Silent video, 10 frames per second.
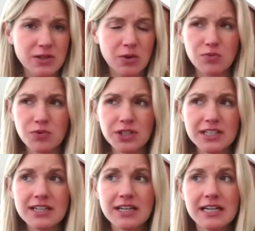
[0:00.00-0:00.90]
So
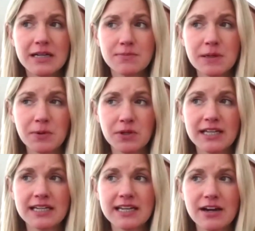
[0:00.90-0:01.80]
really people
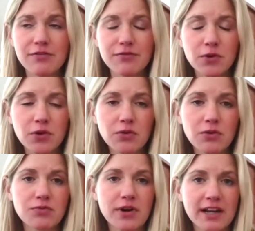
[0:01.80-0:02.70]
can get a
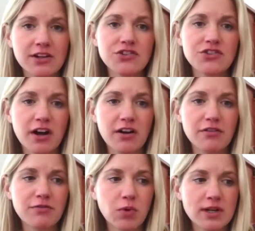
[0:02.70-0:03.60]
full range
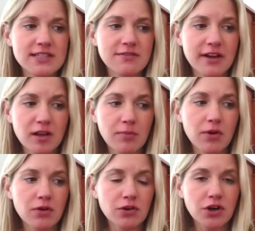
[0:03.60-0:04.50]
of what's
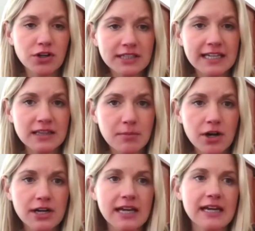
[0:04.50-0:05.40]
available currently in the
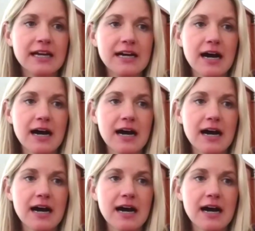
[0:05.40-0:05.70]
market,